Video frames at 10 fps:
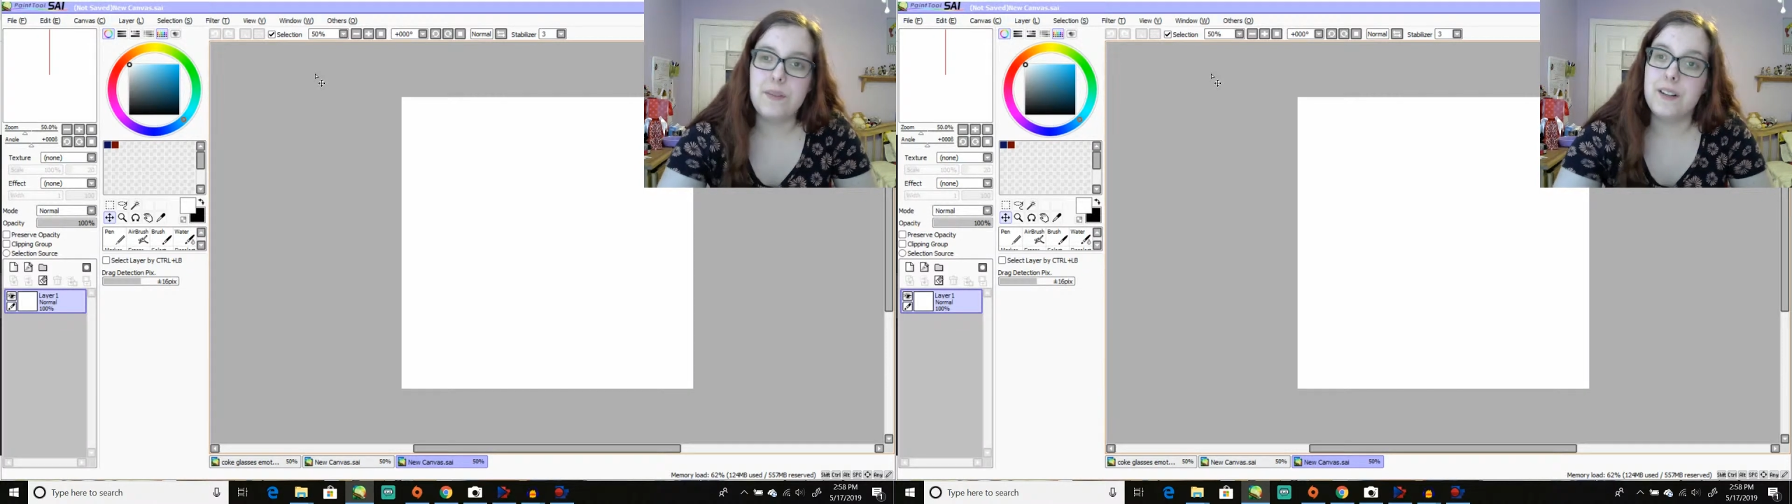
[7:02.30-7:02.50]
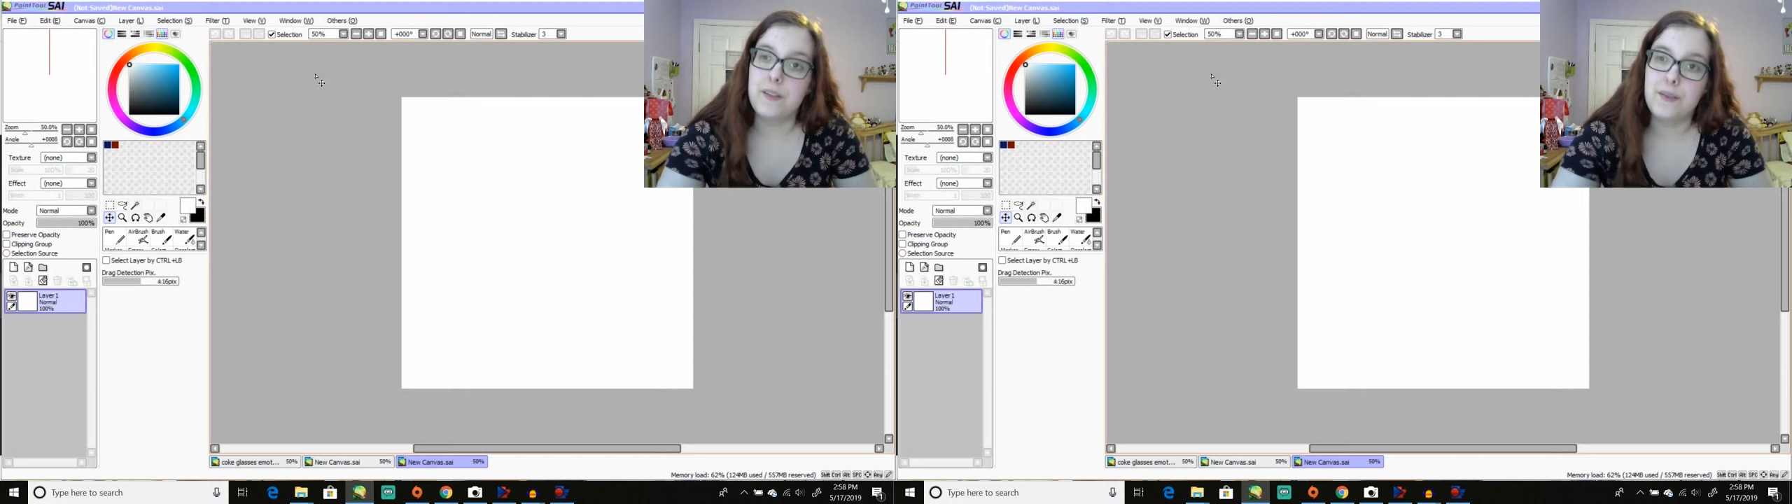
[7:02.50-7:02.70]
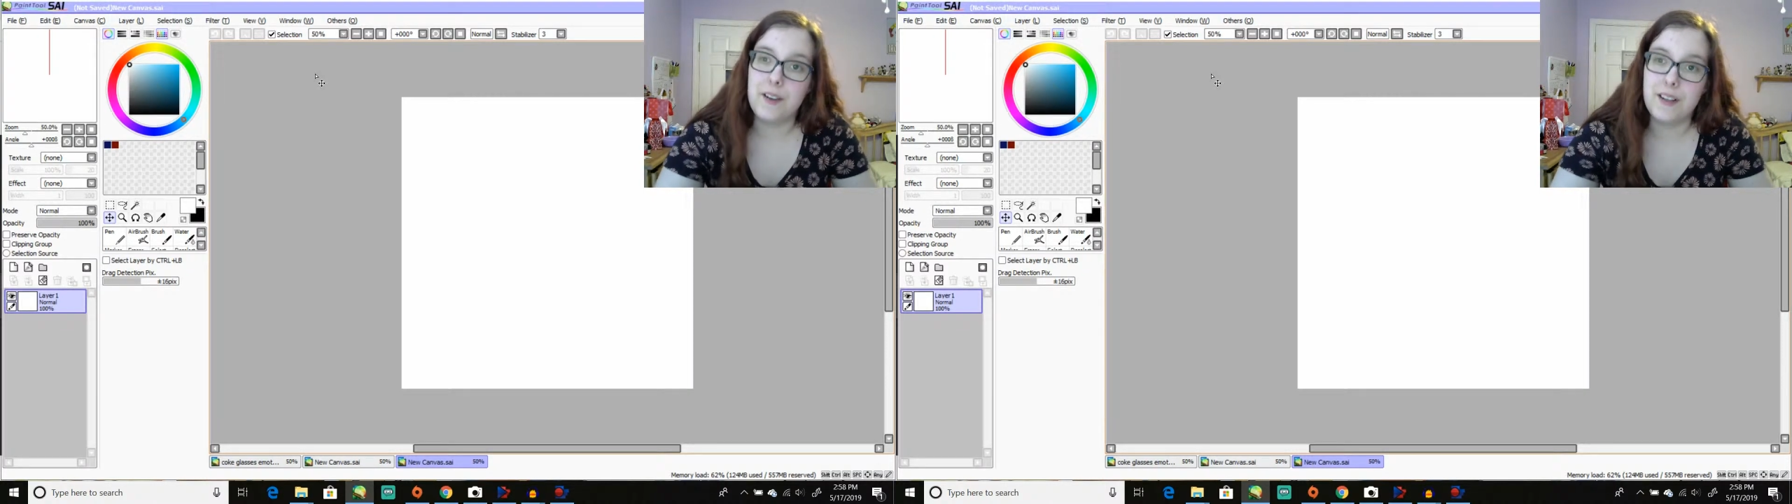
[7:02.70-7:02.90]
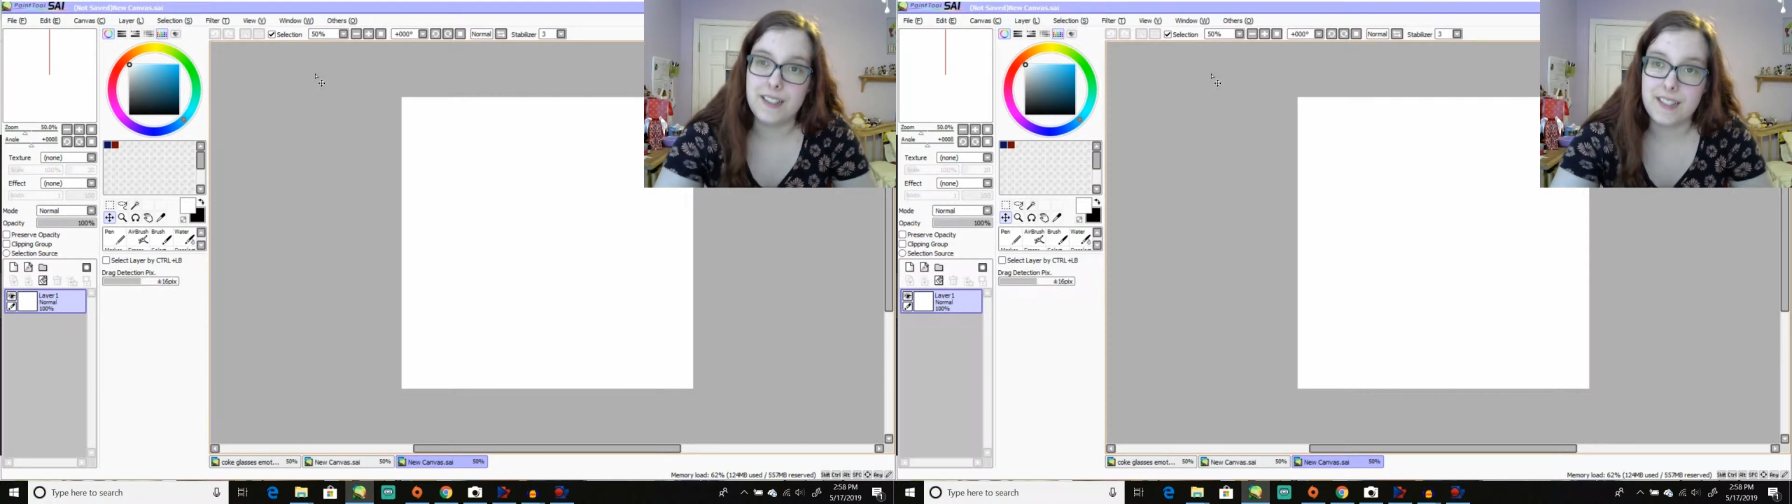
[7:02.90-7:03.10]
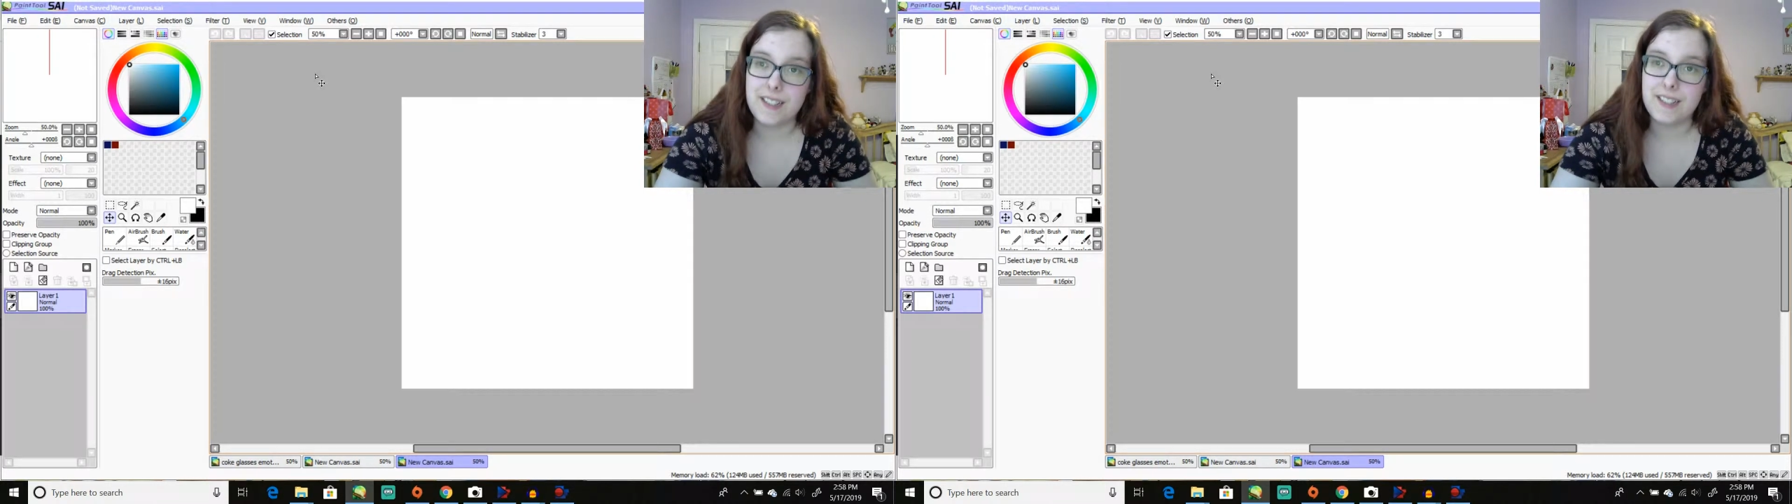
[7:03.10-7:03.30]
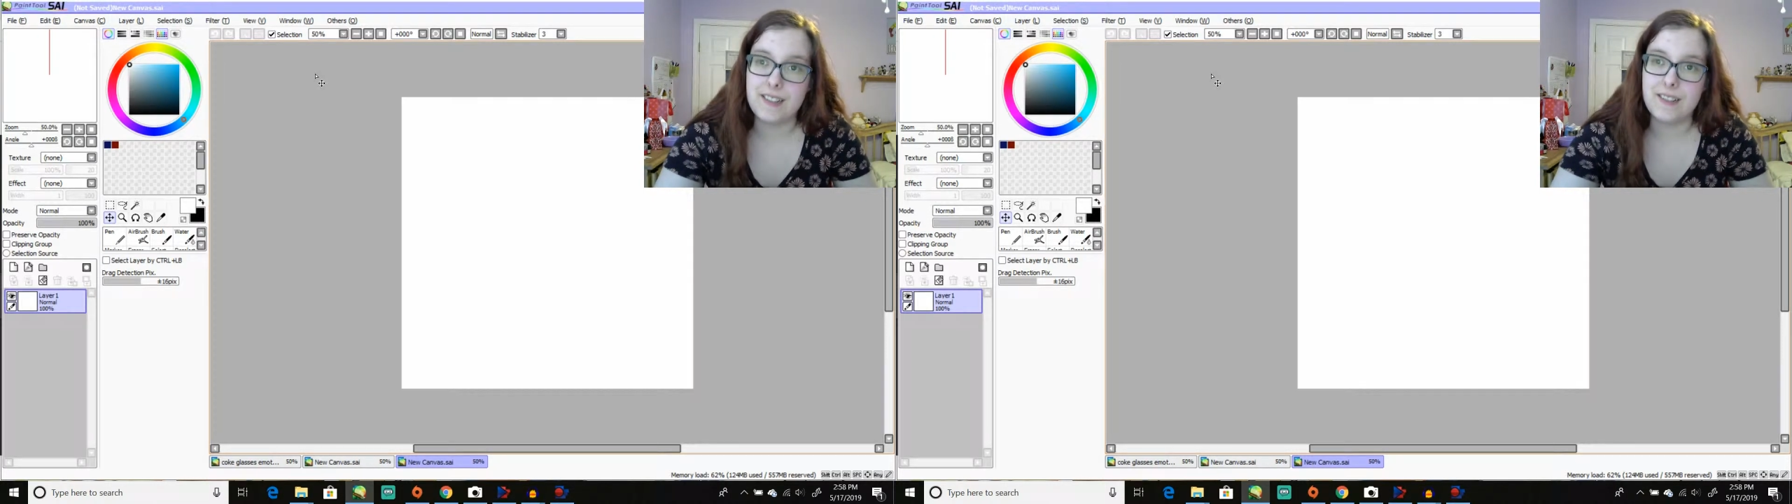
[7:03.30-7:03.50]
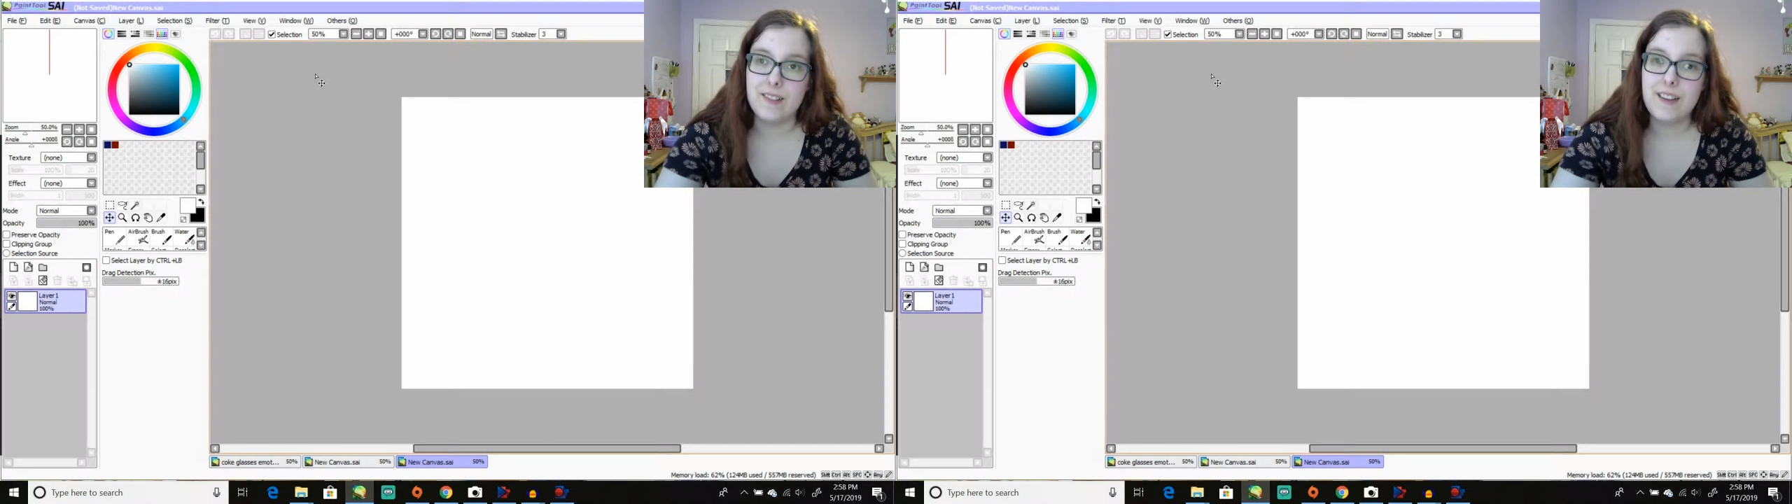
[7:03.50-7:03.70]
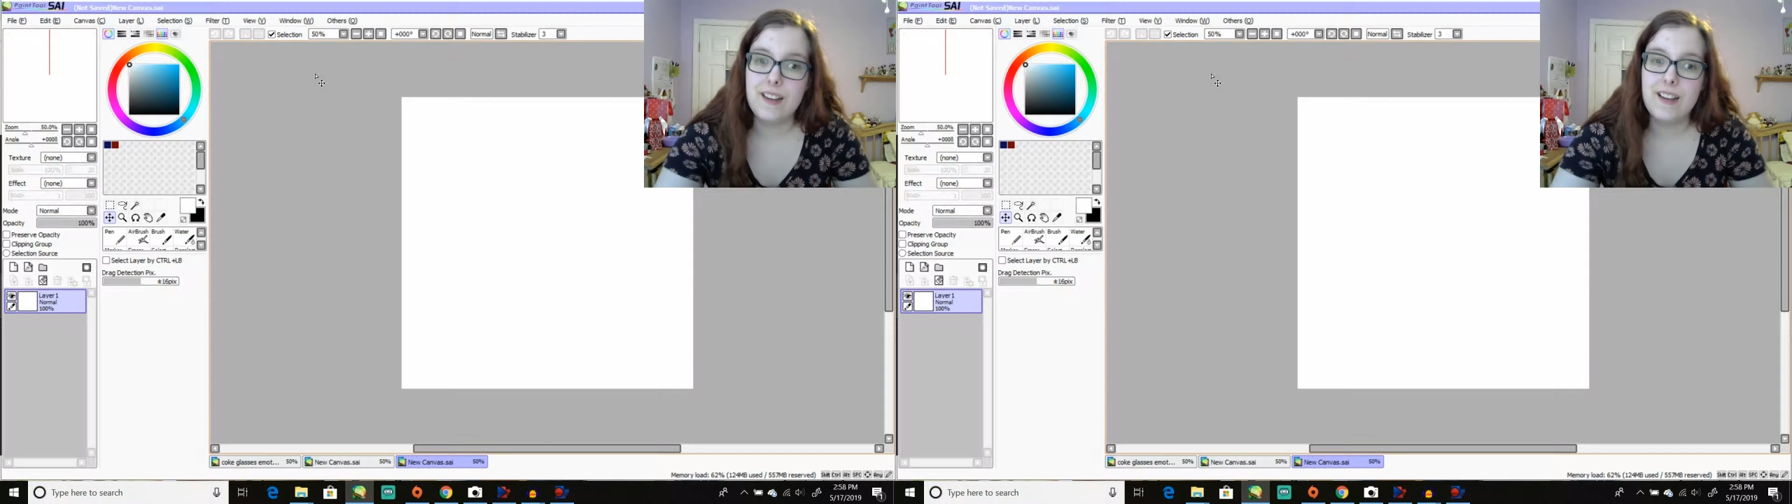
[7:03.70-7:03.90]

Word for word: fun to do.